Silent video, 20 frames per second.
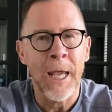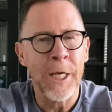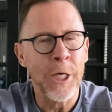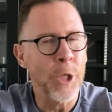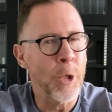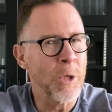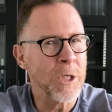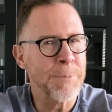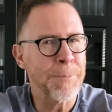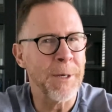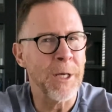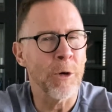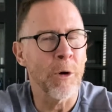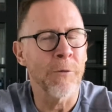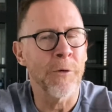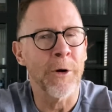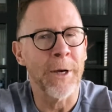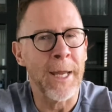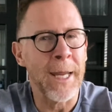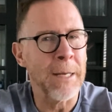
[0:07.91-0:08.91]
Hey, you know, it's been
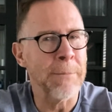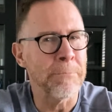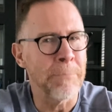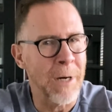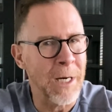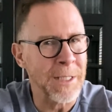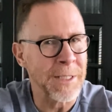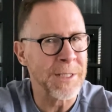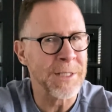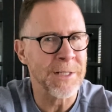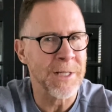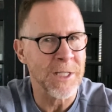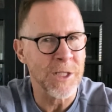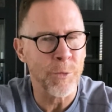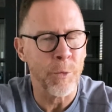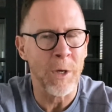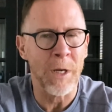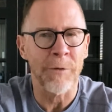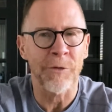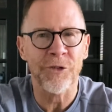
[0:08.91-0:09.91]
over 8 months
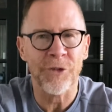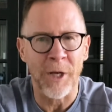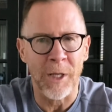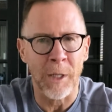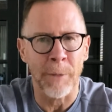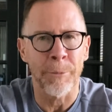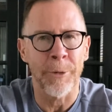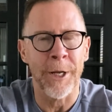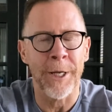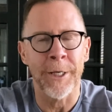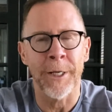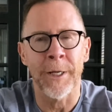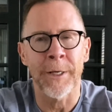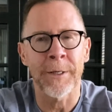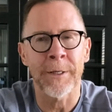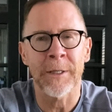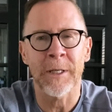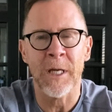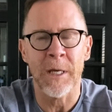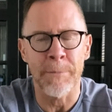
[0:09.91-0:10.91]
since we have
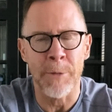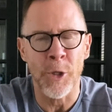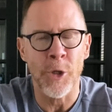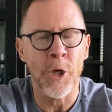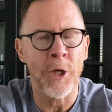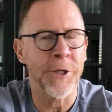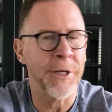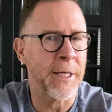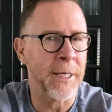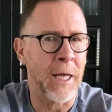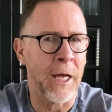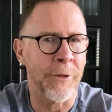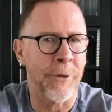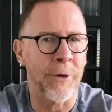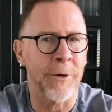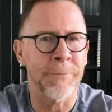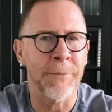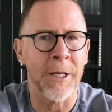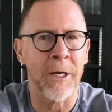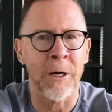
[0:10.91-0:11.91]
celebrated communion
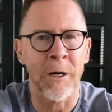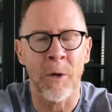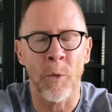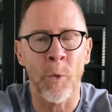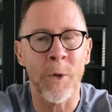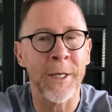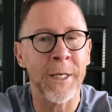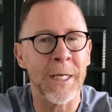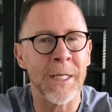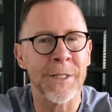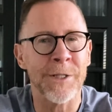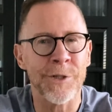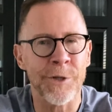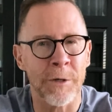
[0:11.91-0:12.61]
together in our weekend